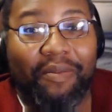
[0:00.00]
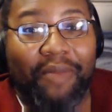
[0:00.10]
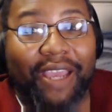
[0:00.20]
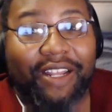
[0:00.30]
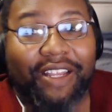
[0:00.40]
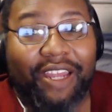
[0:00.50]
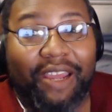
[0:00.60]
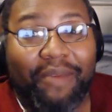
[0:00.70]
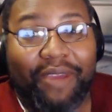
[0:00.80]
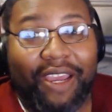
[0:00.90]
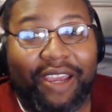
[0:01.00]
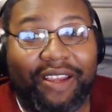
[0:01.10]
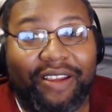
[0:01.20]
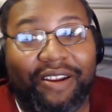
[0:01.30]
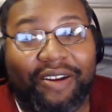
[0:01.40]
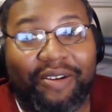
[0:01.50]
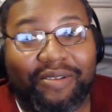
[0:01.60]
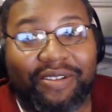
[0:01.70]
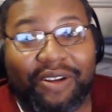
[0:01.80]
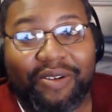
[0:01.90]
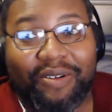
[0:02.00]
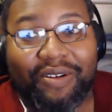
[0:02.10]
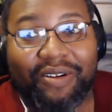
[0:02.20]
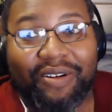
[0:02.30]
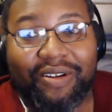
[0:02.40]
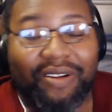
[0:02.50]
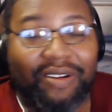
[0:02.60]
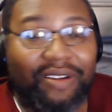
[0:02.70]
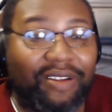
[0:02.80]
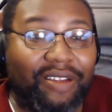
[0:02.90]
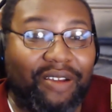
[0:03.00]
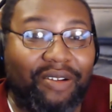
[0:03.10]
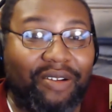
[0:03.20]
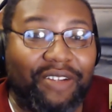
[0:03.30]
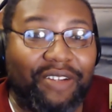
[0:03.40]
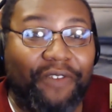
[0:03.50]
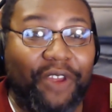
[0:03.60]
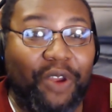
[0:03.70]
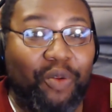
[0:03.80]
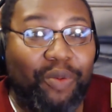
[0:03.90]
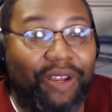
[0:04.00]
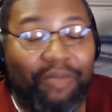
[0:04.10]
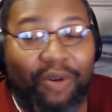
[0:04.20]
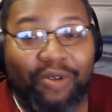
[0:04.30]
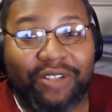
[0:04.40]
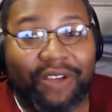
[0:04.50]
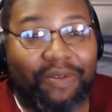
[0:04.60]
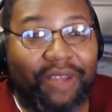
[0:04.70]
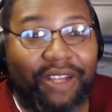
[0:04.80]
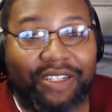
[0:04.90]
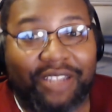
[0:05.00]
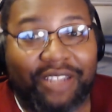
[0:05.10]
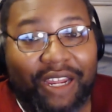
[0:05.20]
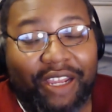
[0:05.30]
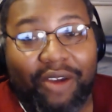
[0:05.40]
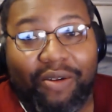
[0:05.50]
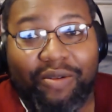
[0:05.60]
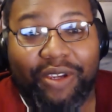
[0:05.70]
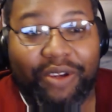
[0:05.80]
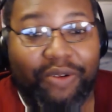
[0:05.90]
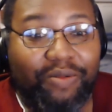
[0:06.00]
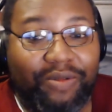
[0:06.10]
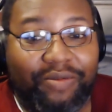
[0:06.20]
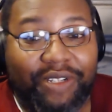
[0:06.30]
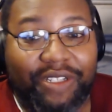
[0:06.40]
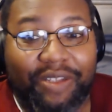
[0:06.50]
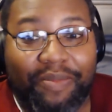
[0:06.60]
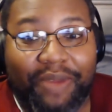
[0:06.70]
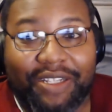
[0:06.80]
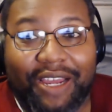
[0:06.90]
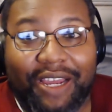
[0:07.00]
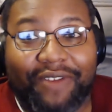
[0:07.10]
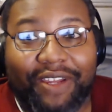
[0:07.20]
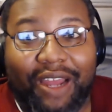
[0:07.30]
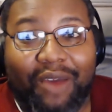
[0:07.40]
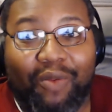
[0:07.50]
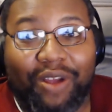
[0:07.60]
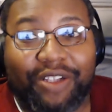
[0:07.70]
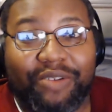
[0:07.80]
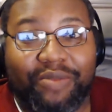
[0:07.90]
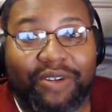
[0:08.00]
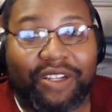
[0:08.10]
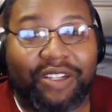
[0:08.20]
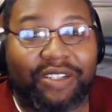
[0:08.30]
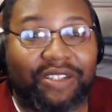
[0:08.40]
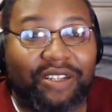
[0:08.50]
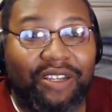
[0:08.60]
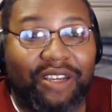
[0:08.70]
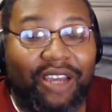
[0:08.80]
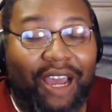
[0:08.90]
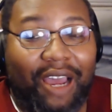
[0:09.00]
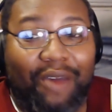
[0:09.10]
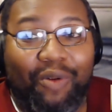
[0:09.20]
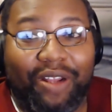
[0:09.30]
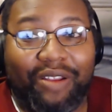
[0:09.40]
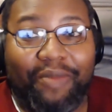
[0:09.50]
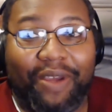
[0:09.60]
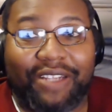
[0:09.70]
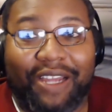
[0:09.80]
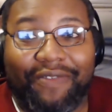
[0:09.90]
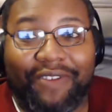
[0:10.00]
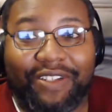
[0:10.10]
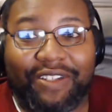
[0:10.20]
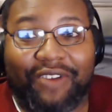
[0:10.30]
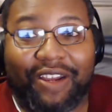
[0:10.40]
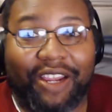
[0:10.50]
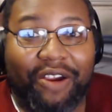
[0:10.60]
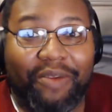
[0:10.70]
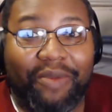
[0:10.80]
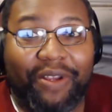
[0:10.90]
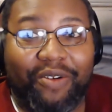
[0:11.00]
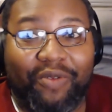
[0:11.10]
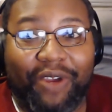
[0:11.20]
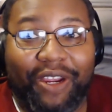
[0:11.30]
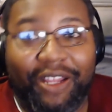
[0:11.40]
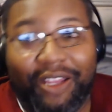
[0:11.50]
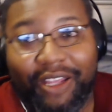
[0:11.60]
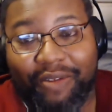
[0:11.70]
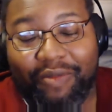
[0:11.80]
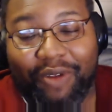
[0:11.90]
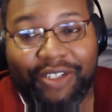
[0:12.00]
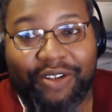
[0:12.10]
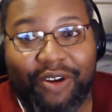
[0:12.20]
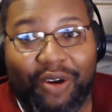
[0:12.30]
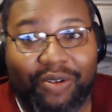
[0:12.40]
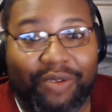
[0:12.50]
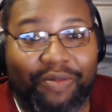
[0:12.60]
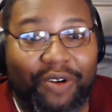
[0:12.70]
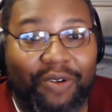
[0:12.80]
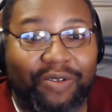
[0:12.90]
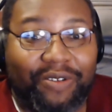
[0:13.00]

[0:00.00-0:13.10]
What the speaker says: make it to the NBA. Right. So there's a few, but most of them they just like, you just the best athlete. I want you because I want the best athletes to try to carry me to a ring, and then once you go to the pros,